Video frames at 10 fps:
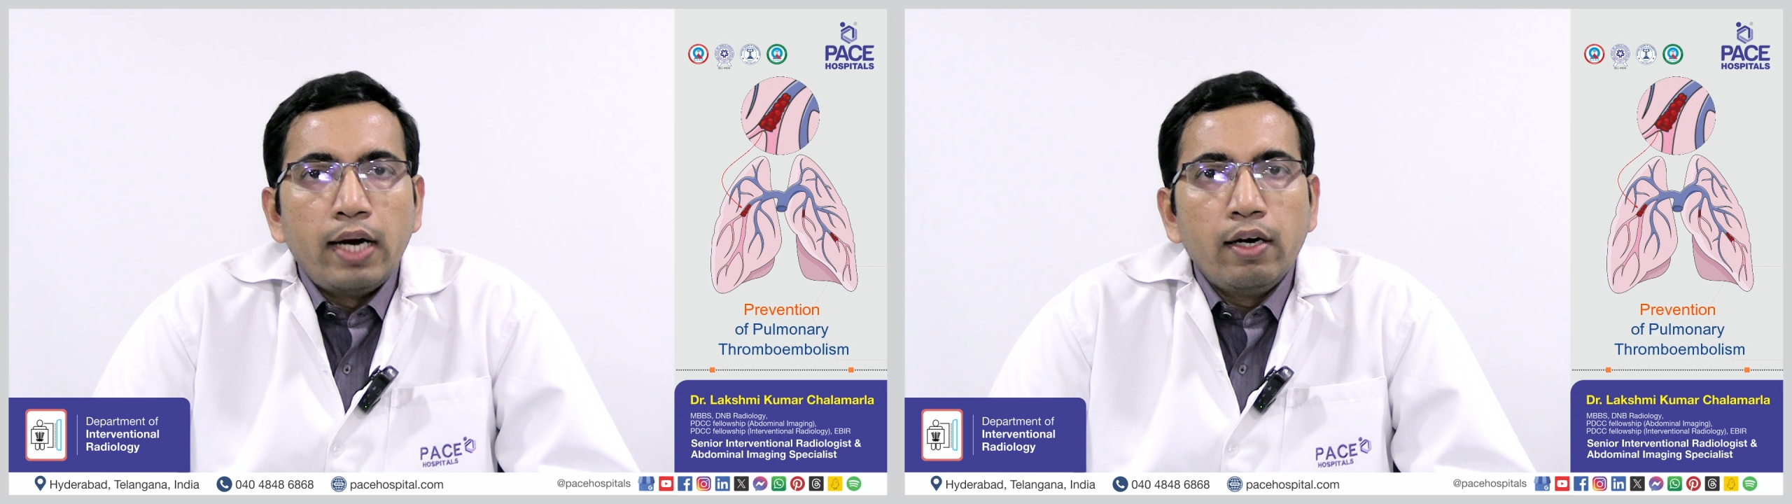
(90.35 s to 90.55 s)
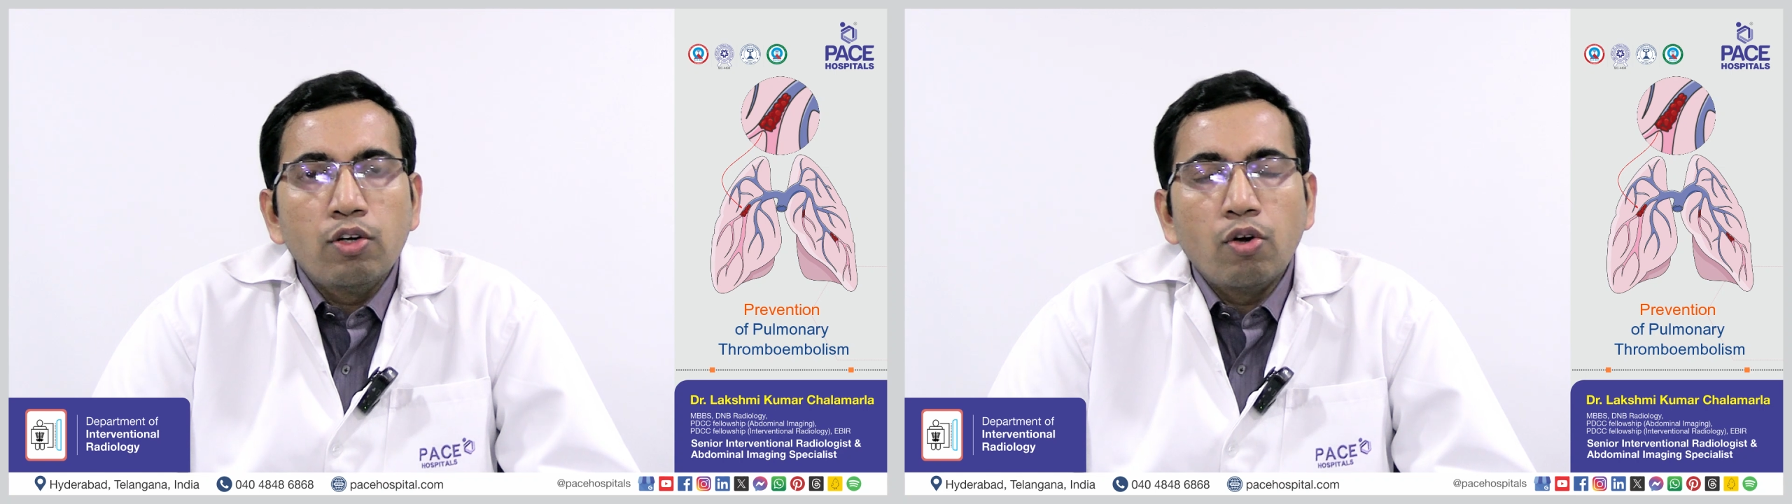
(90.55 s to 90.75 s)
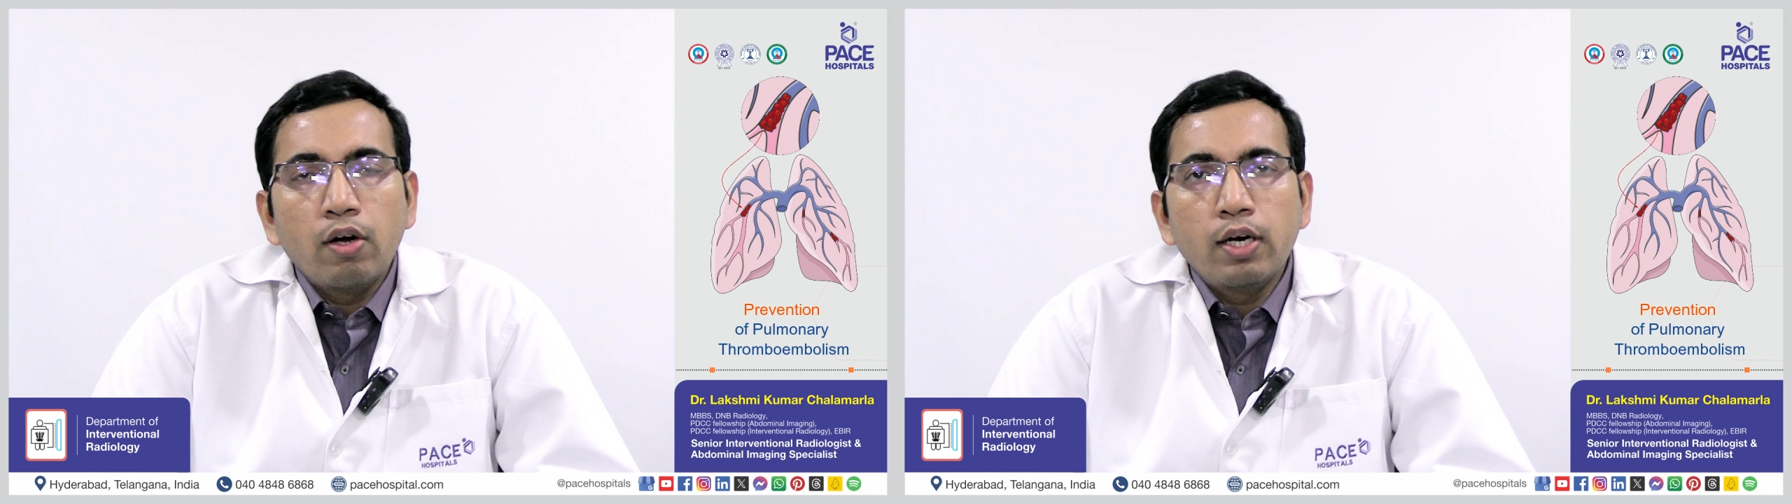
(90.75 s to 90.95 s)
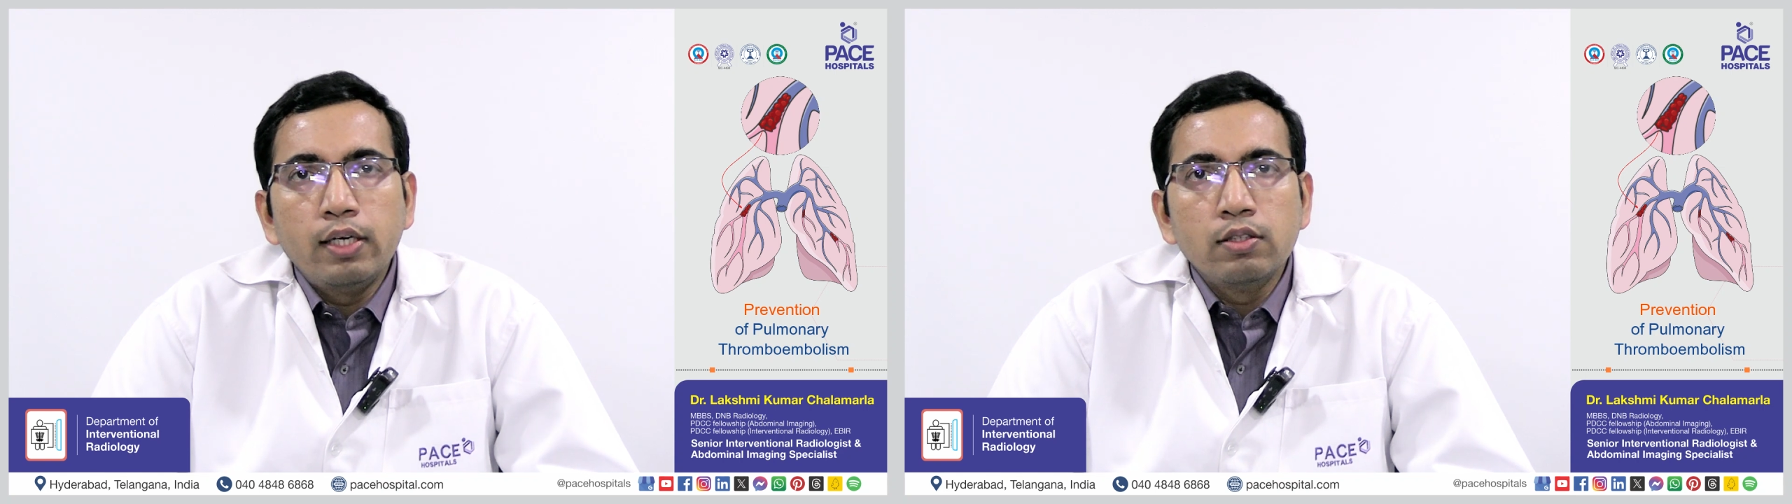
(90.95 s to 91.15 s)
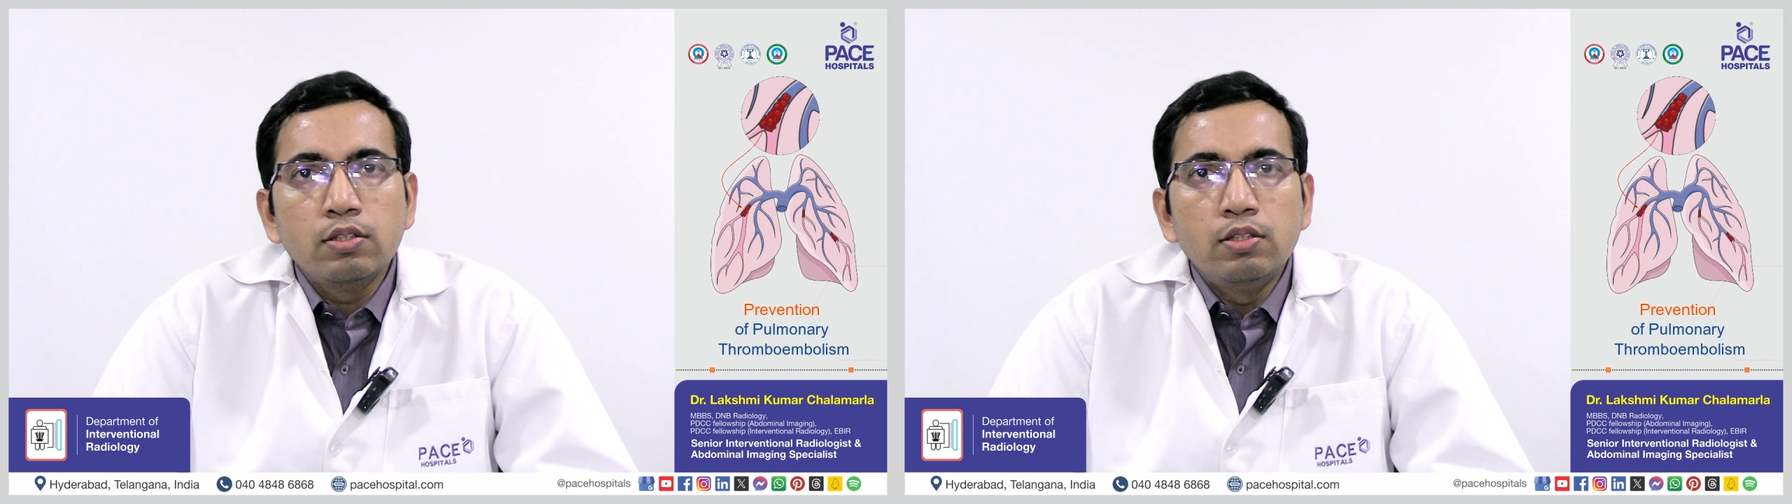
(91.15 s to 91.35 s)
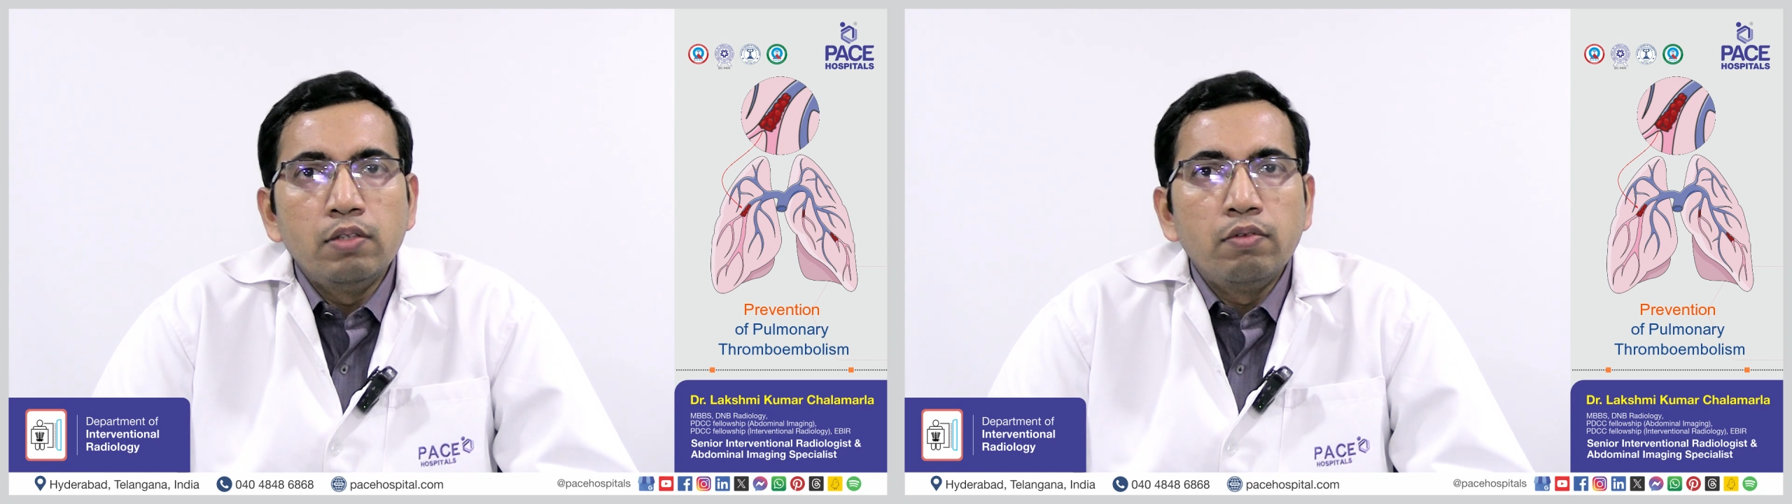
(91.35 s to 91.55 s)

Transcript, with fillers: anticoagulants,